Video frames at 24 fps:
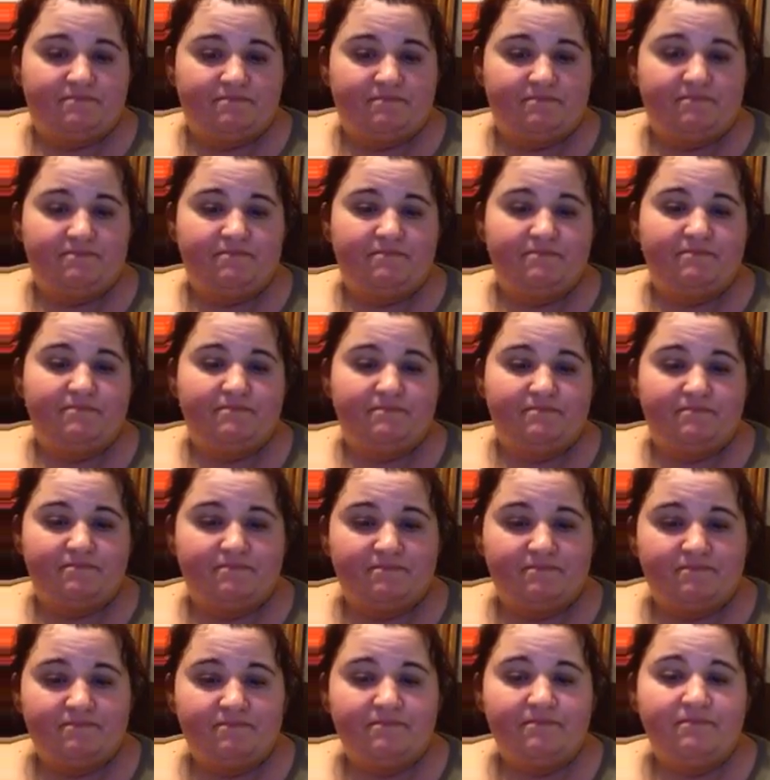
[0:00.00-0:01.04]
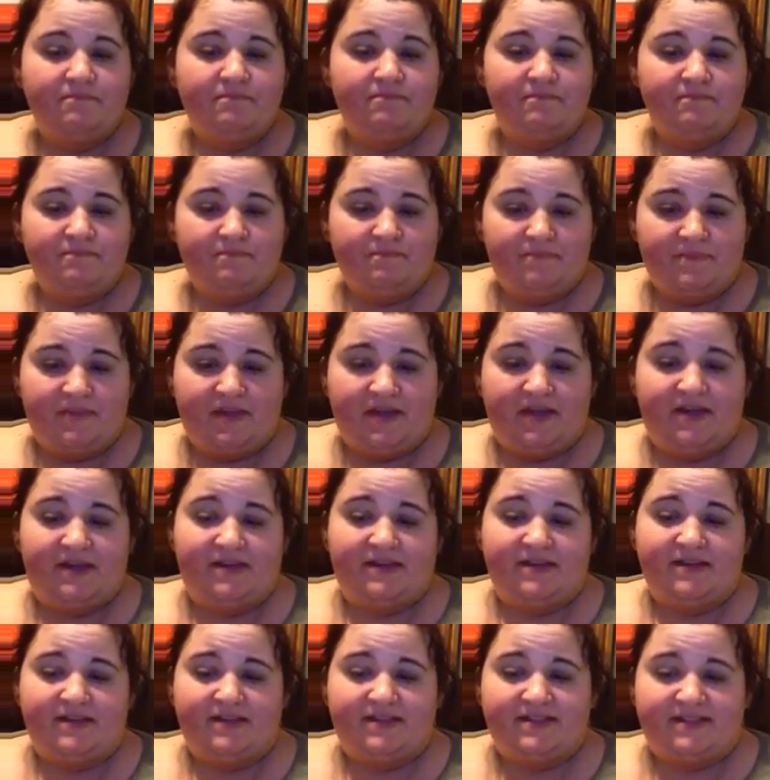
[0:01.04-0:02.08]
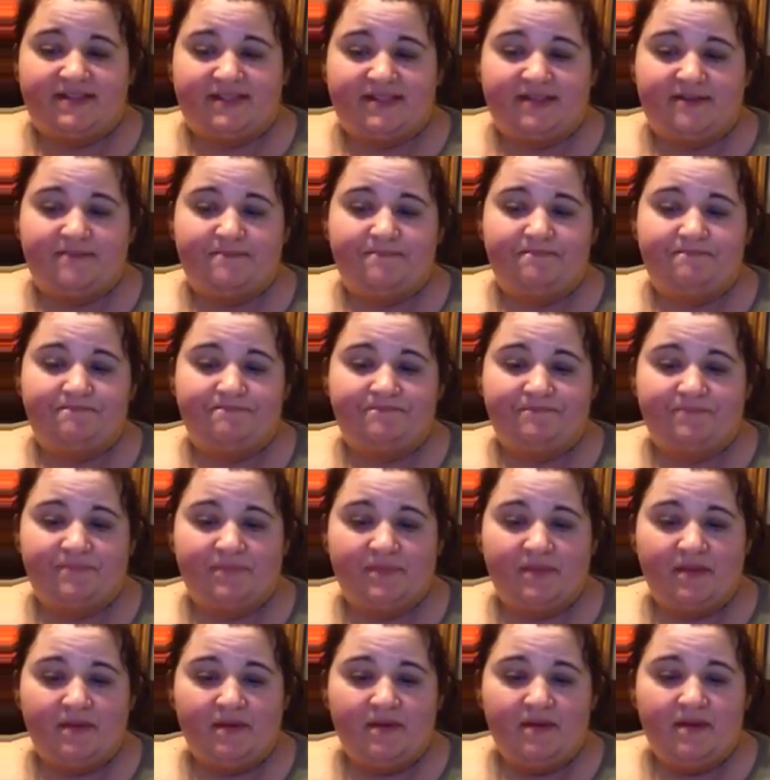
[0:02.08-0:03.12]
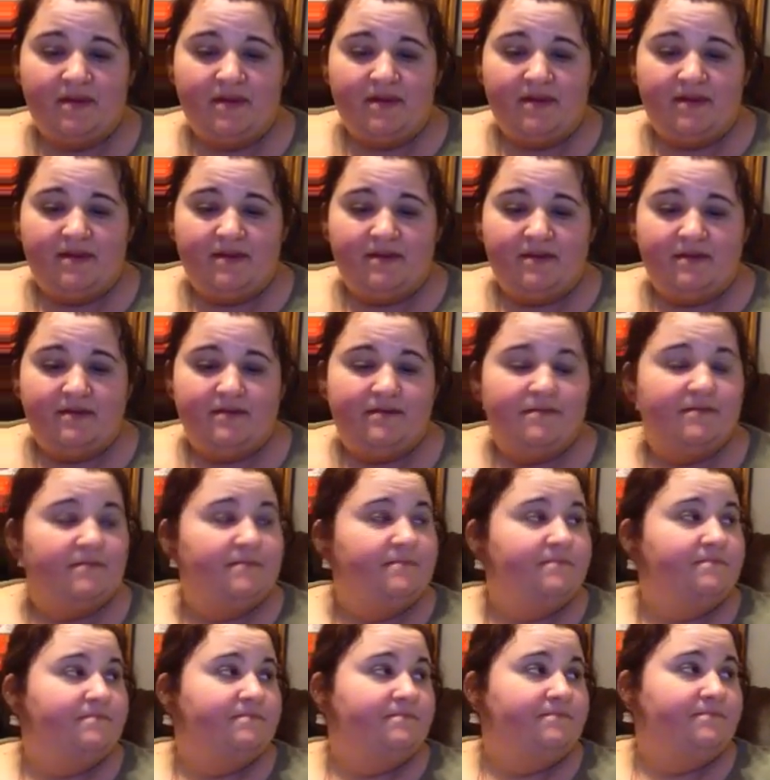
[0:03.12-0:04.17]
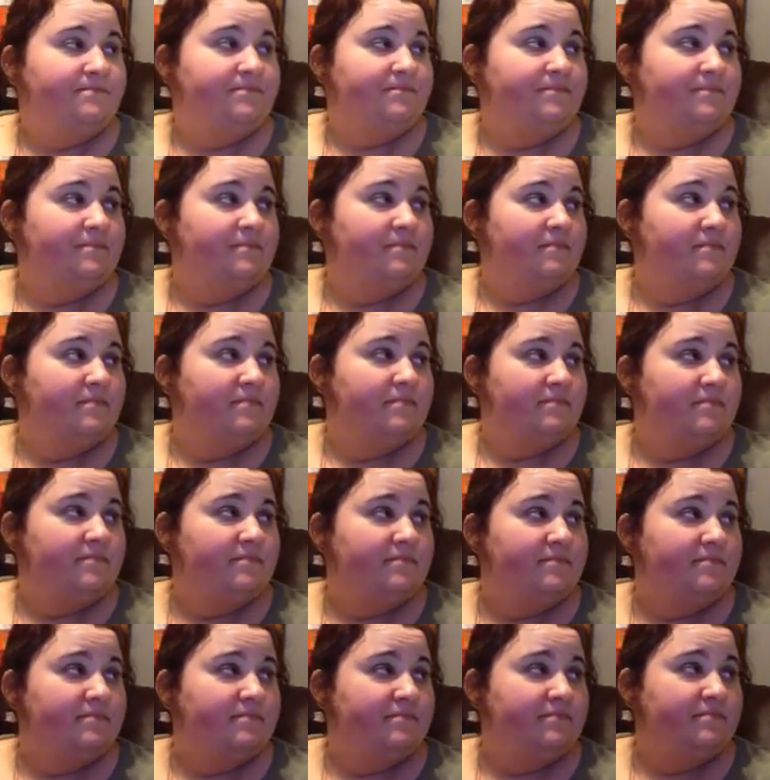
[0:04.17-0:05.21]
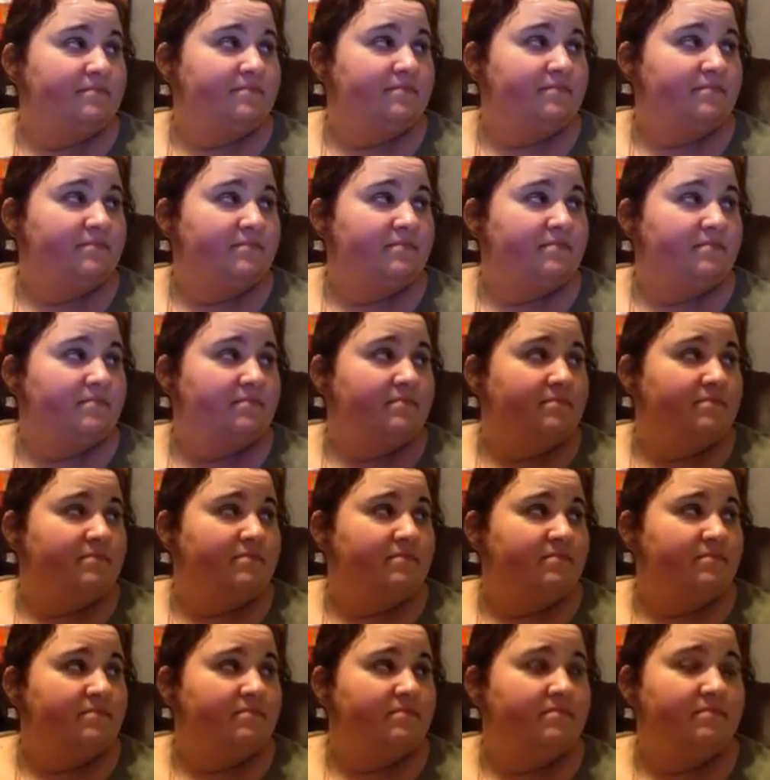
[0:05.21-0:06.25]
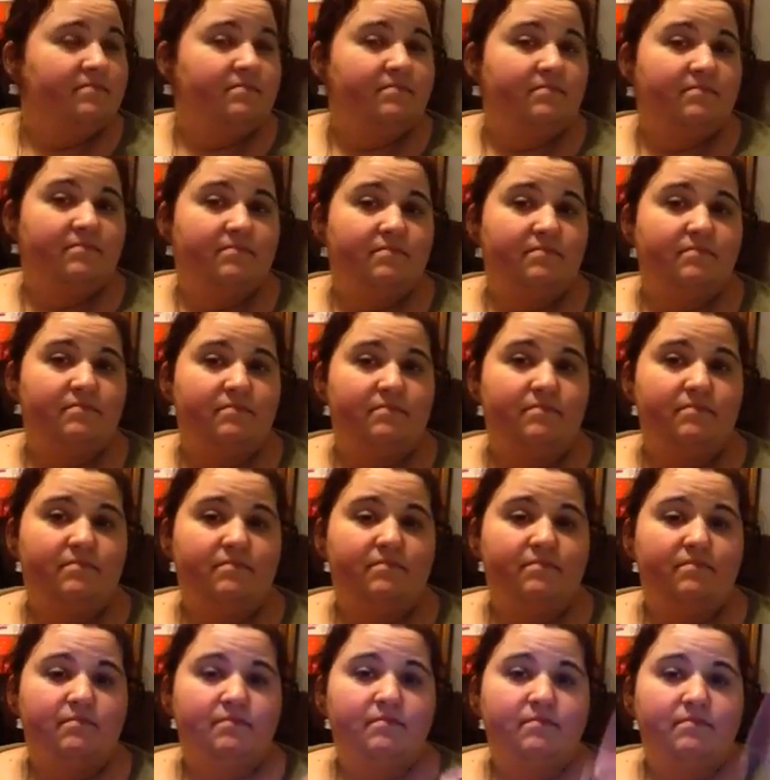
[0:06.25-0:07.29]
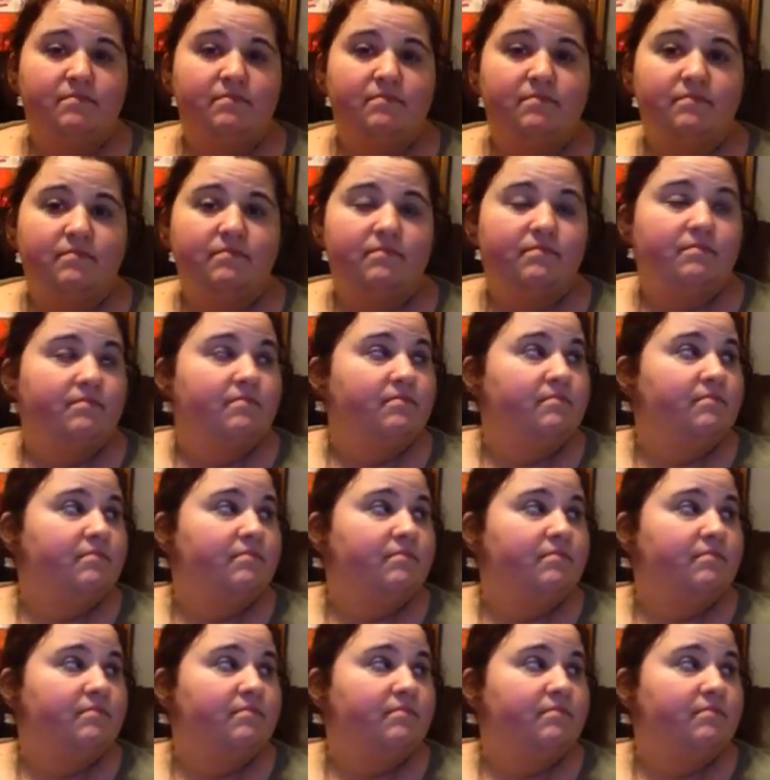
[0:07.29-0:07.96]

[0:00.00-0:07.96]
[no speech]